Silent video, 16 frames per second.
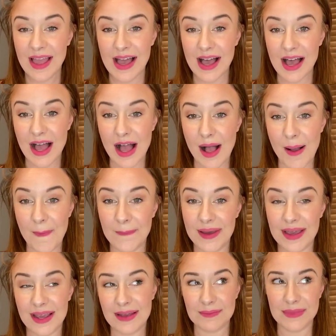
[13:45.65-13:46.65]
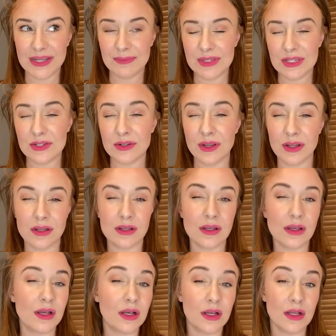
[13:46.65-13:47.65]
I might be doing
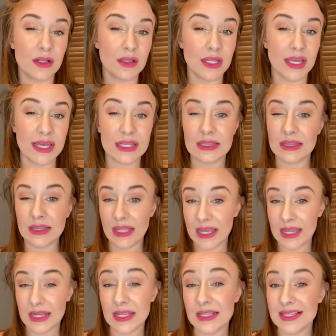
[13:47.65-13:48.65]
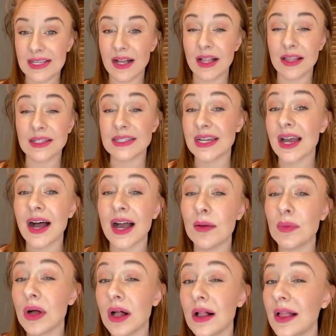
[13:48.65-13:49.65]
like light, easy holiday
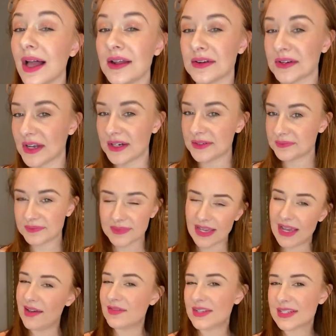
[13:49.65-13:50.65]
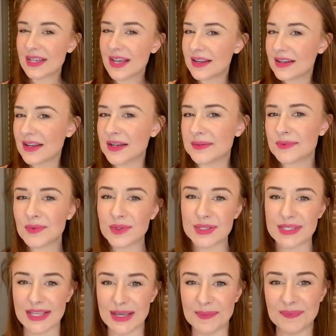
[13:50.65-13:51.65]
eyeball. I don't know. I haven't decided yet. We'll
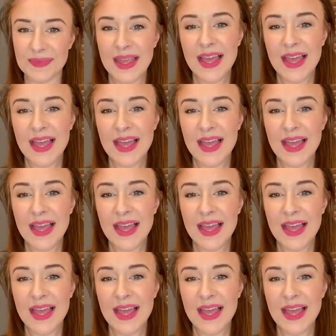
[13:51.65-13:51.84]
see.